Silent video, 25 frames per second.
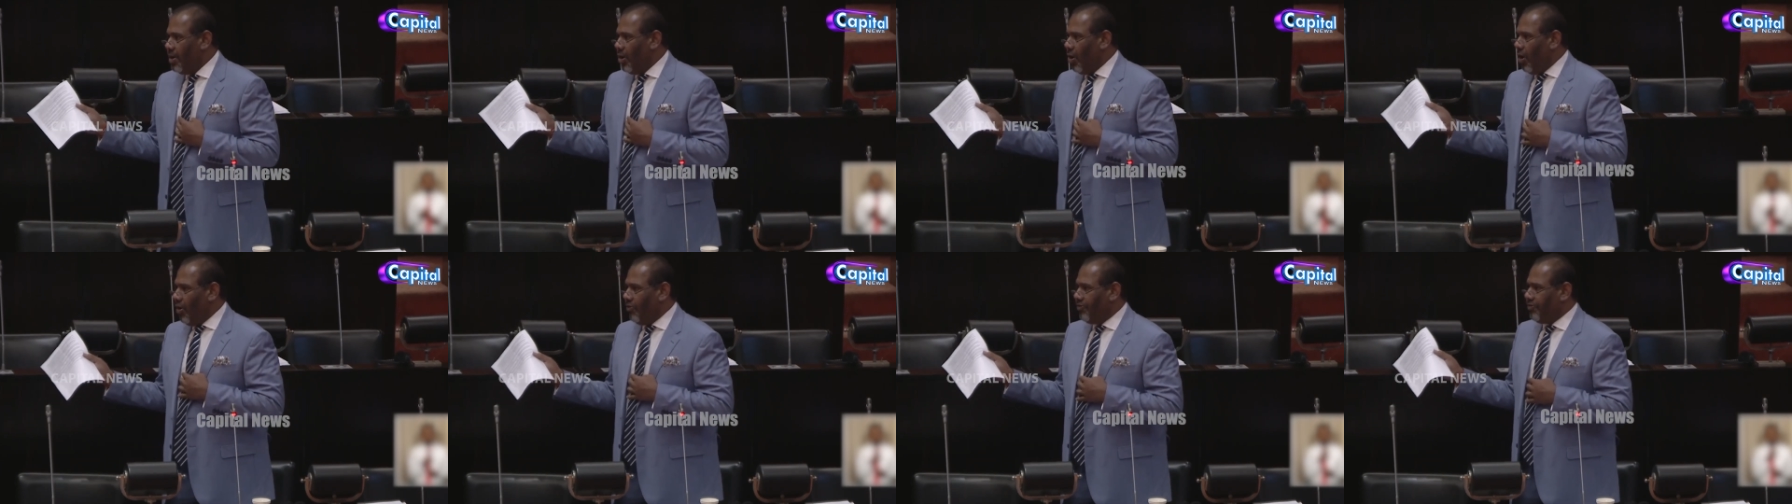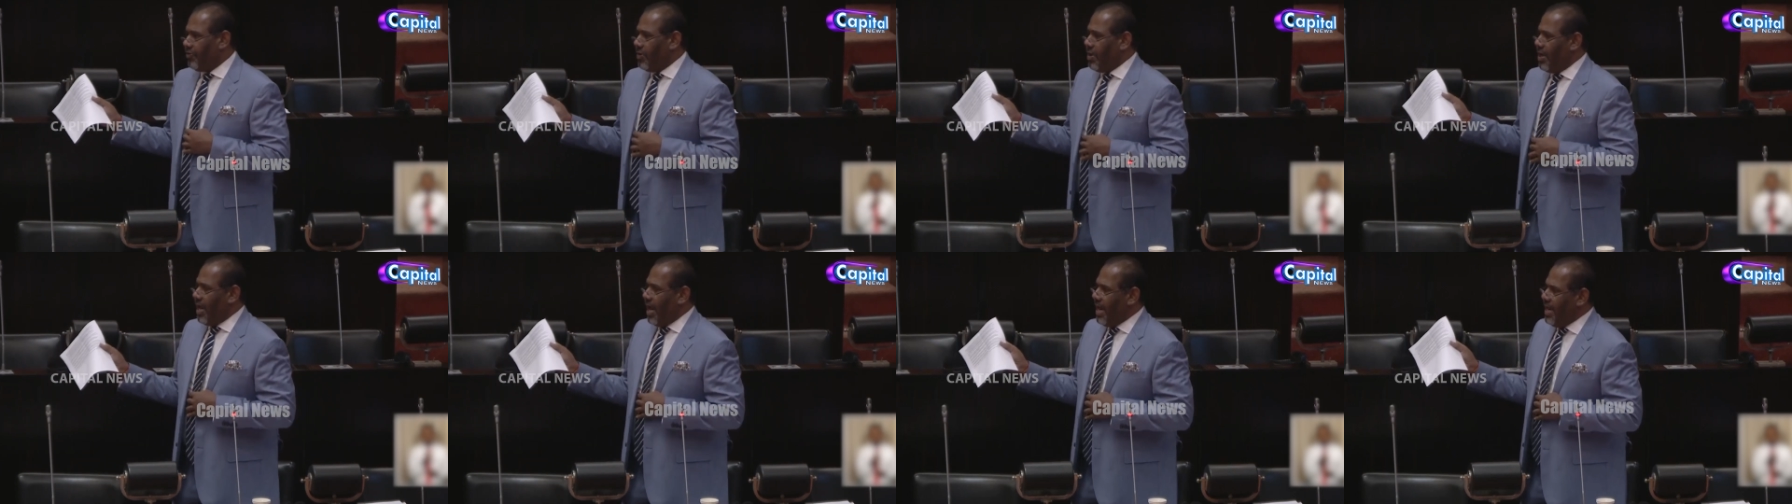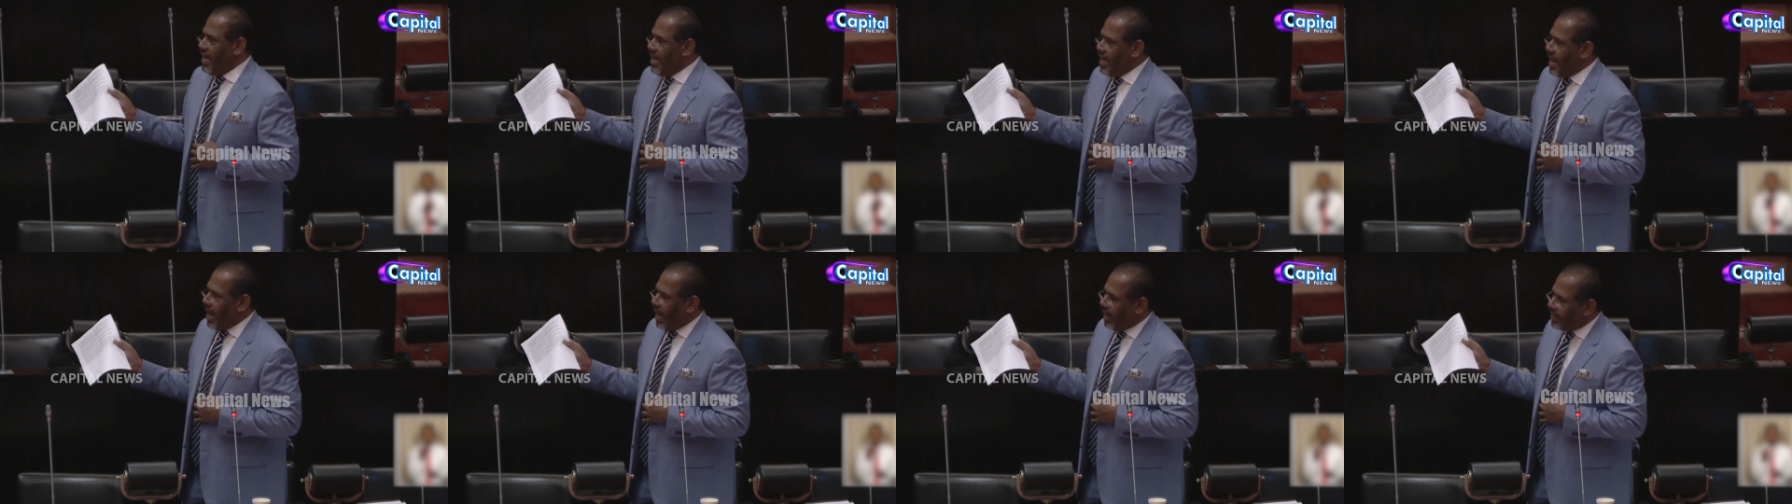or if
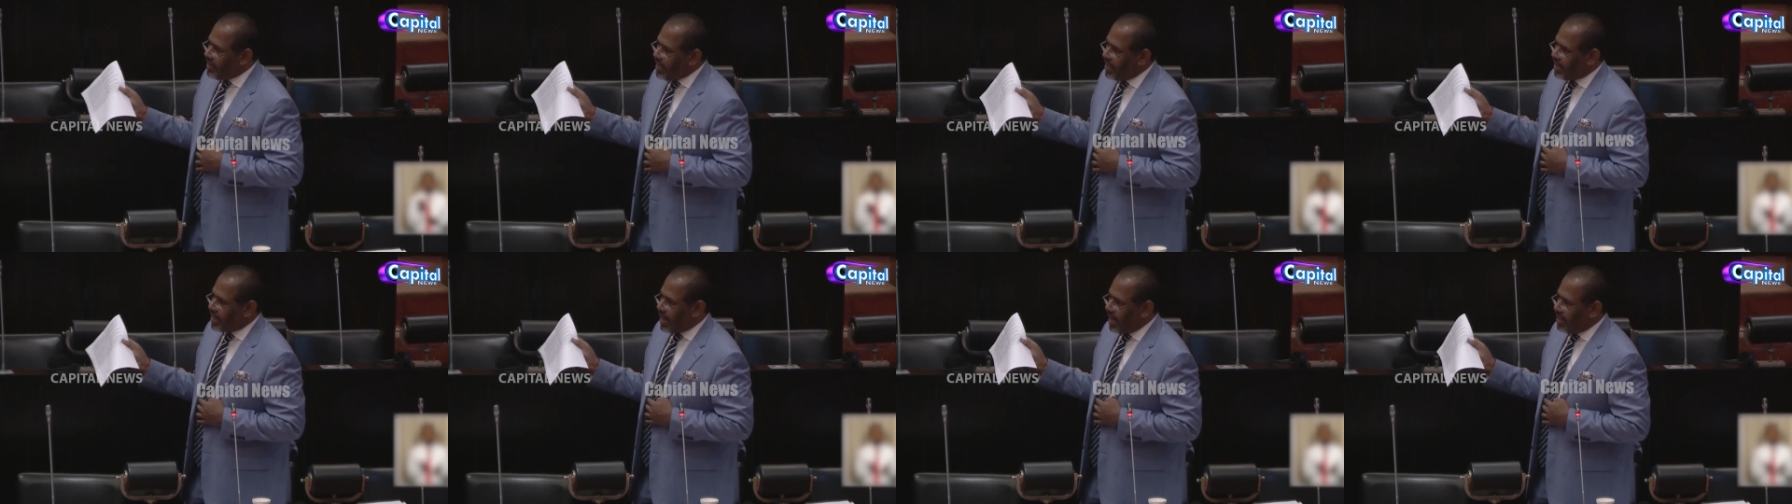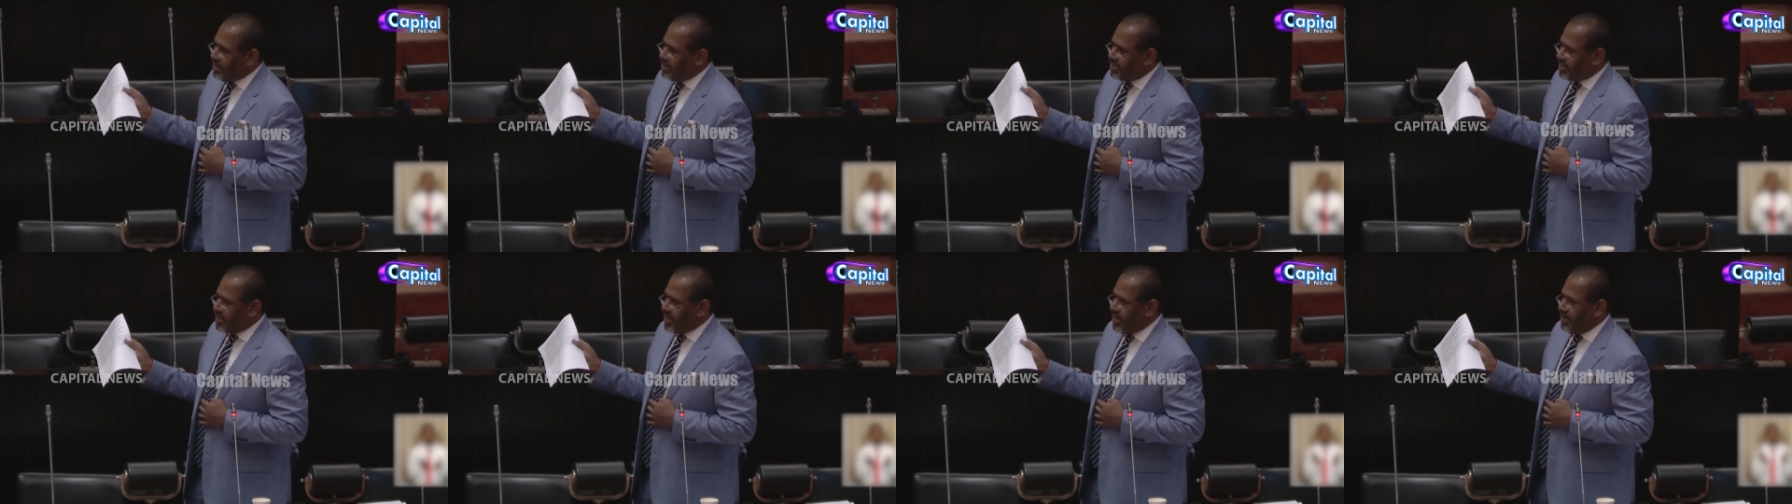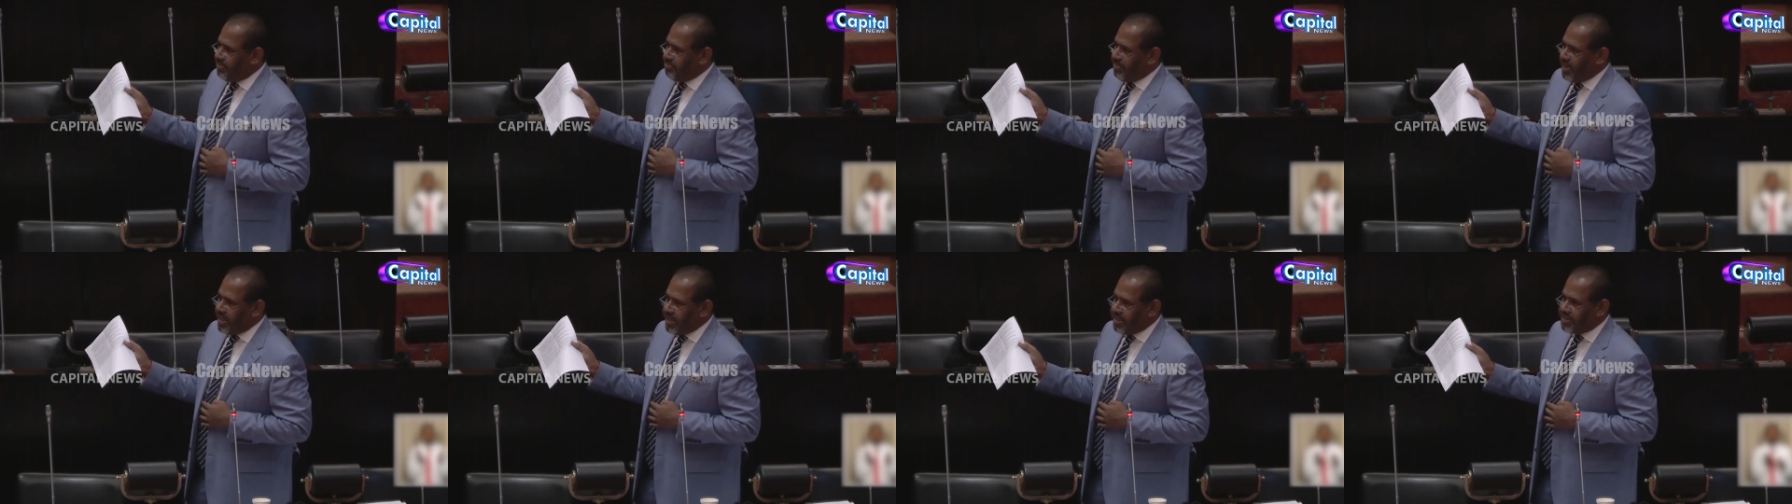any other
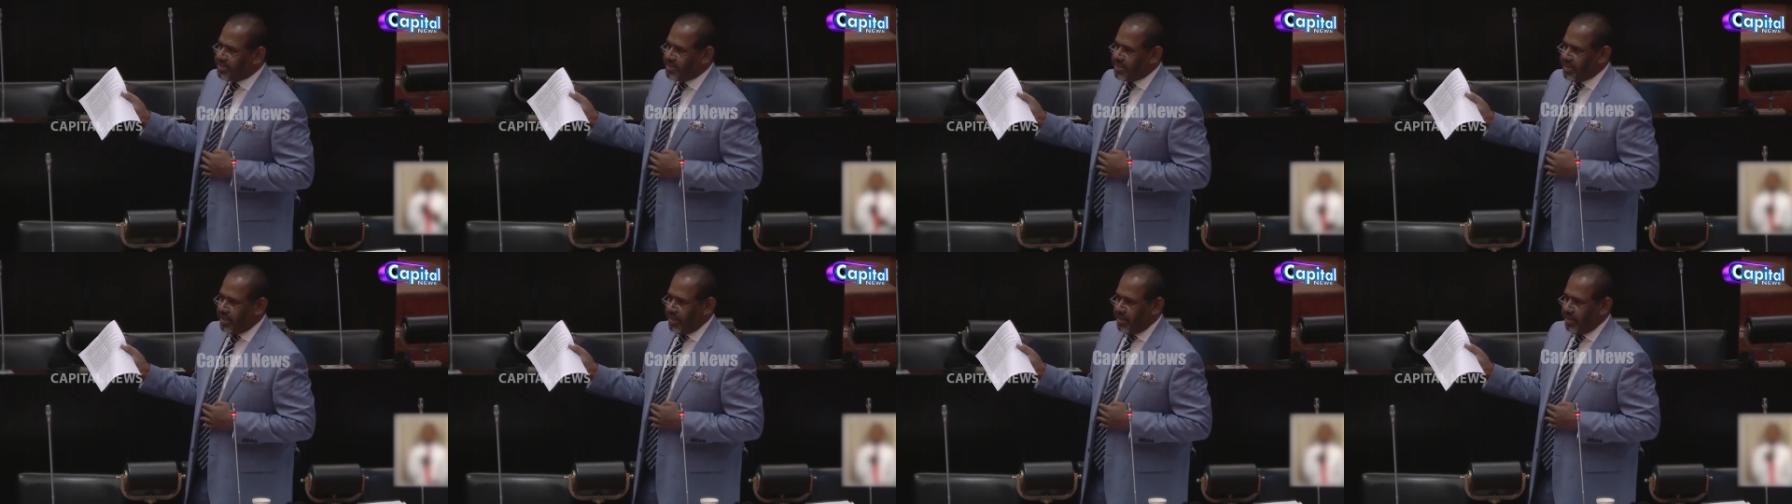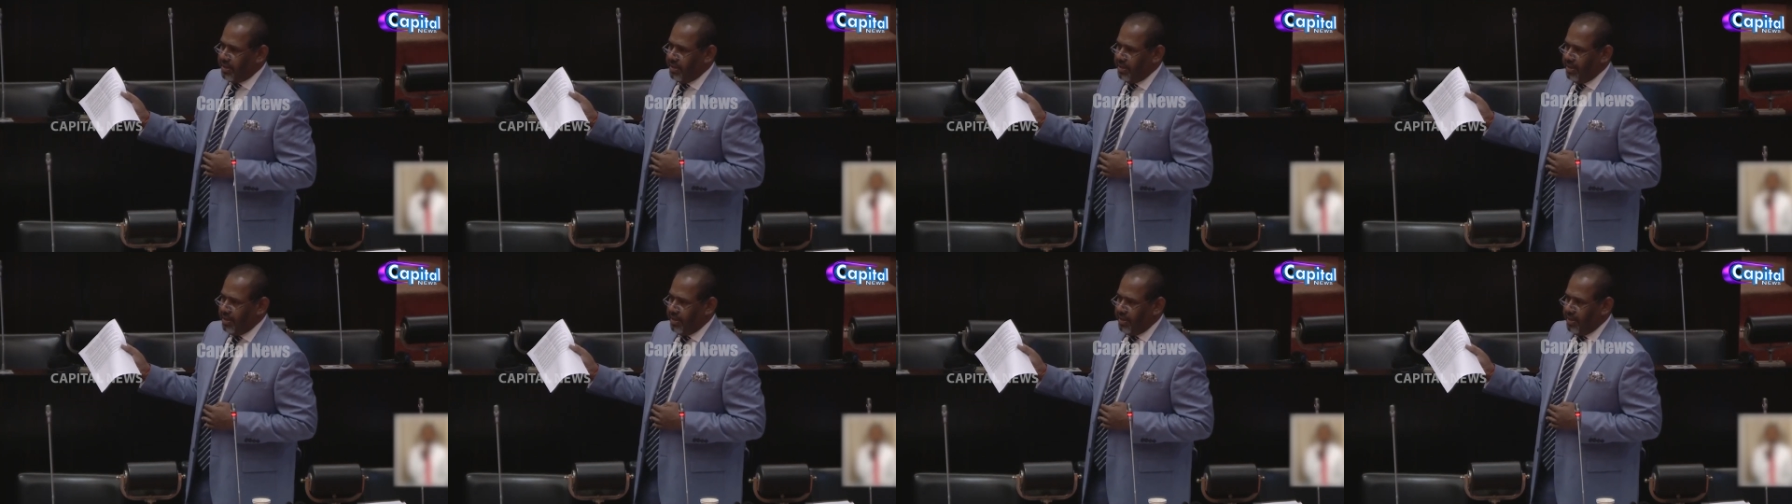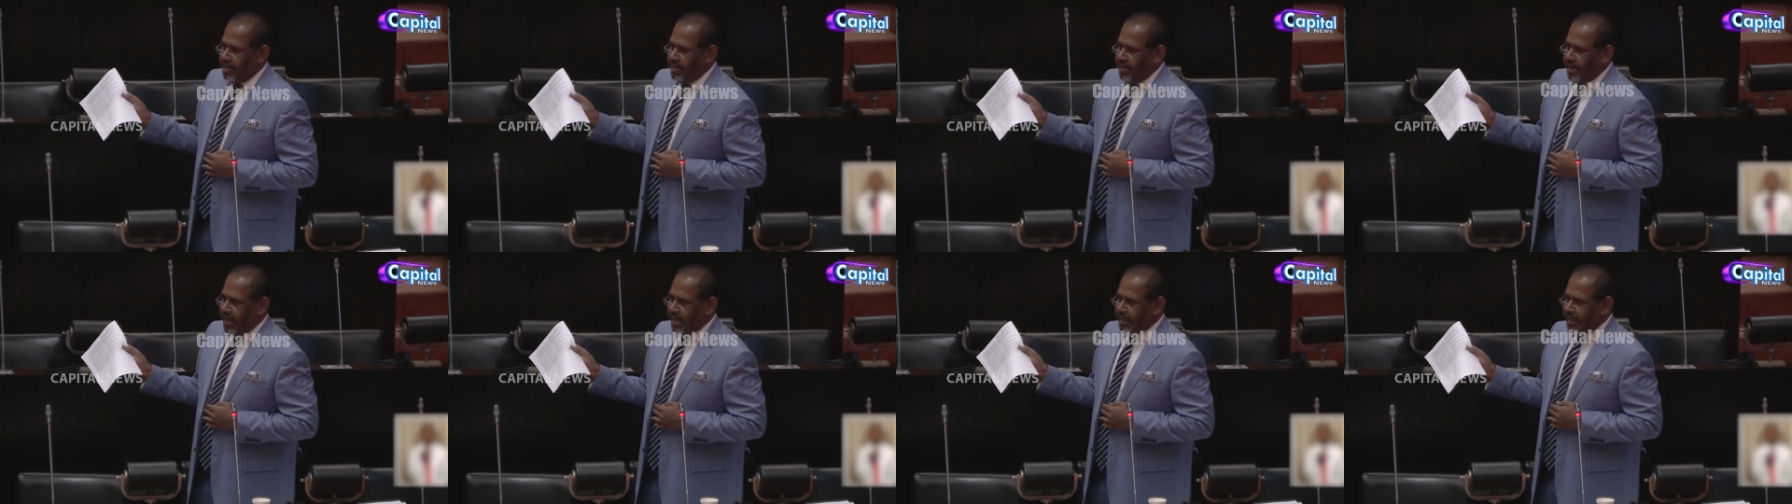country minister
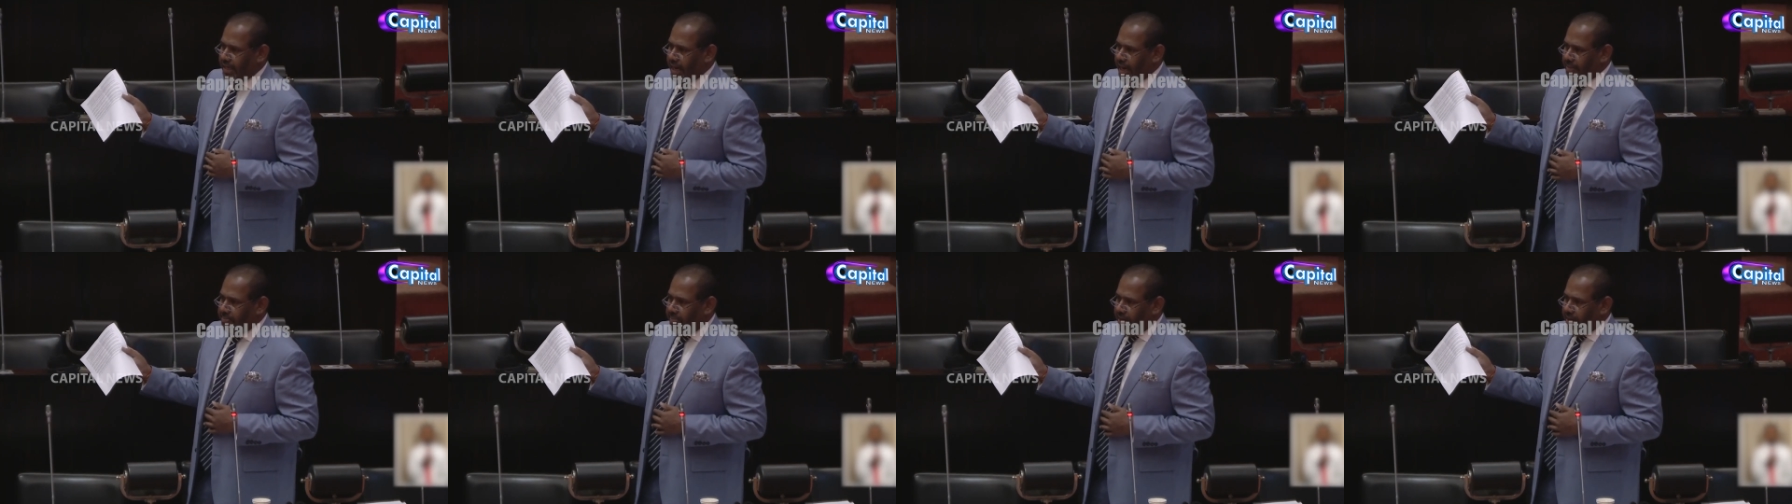had come